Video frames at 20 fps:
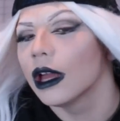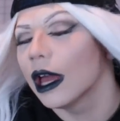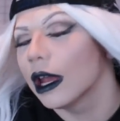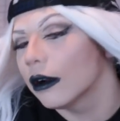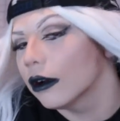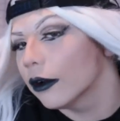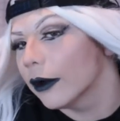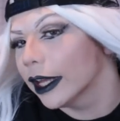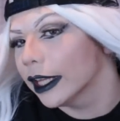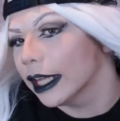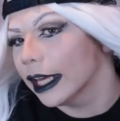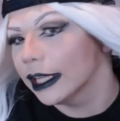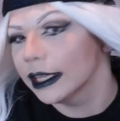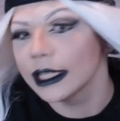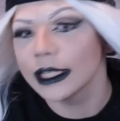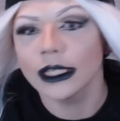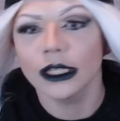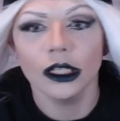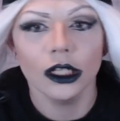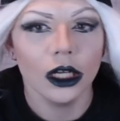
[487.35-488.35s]
I don't know, I like
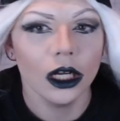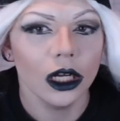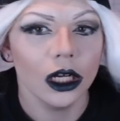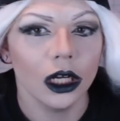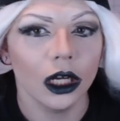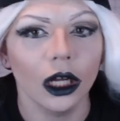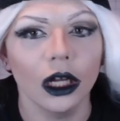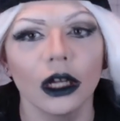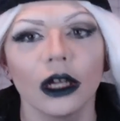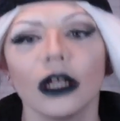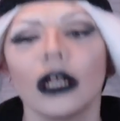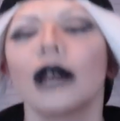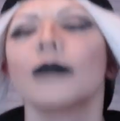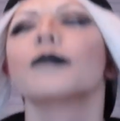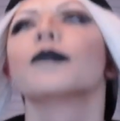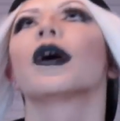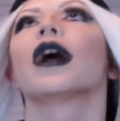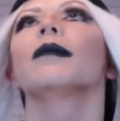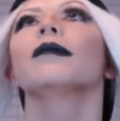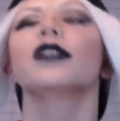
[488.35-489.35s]
this look.
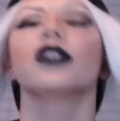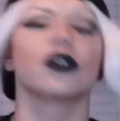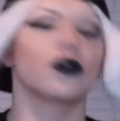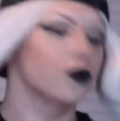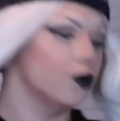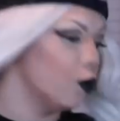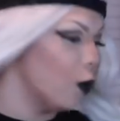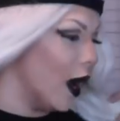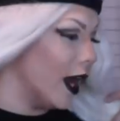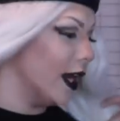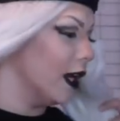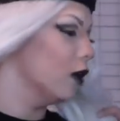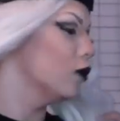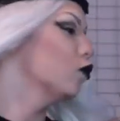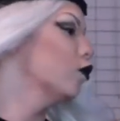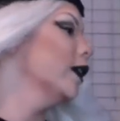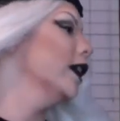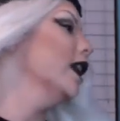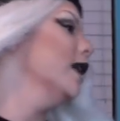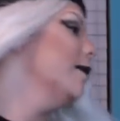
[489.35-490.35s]
I'm probably
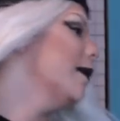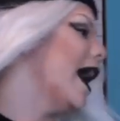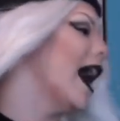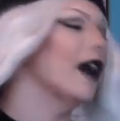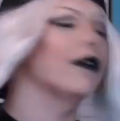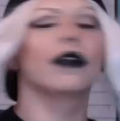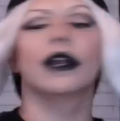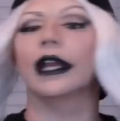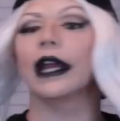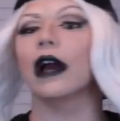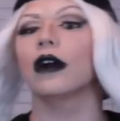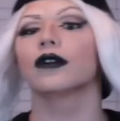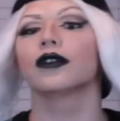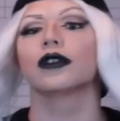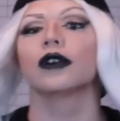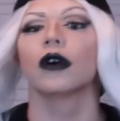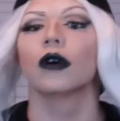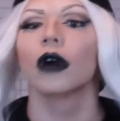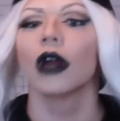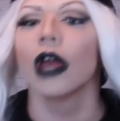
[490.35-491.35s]
sweating really bad right now,
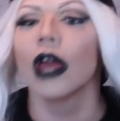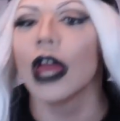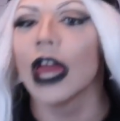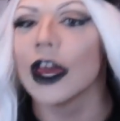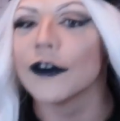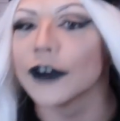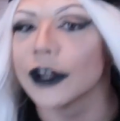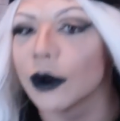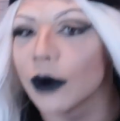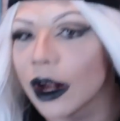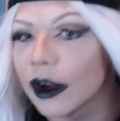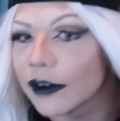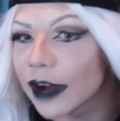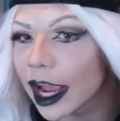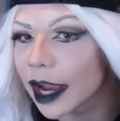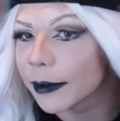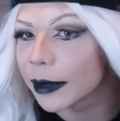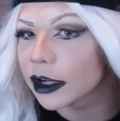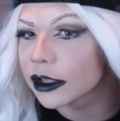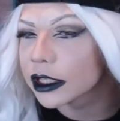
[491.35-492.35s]
so if I don't have
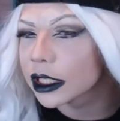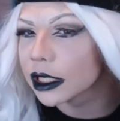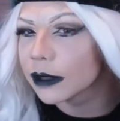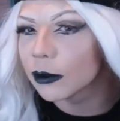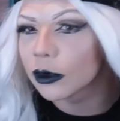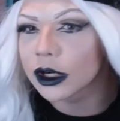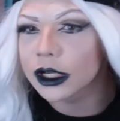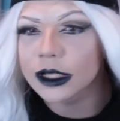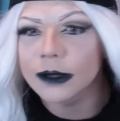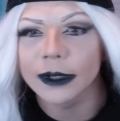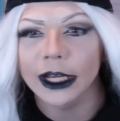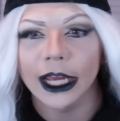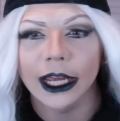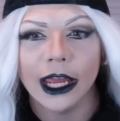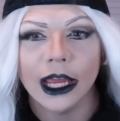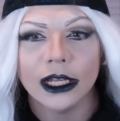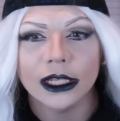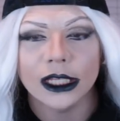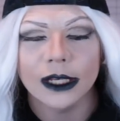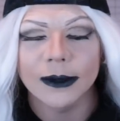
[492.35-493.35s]
eyebrows anymore, something I
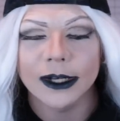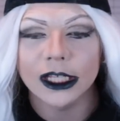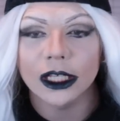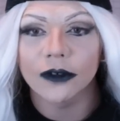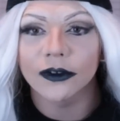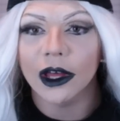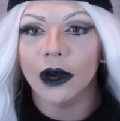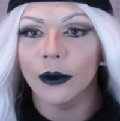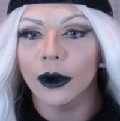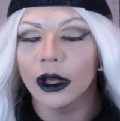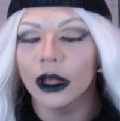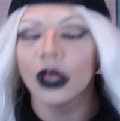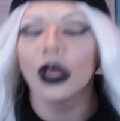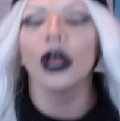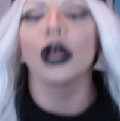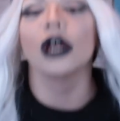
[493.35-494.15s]
can't see myself that well.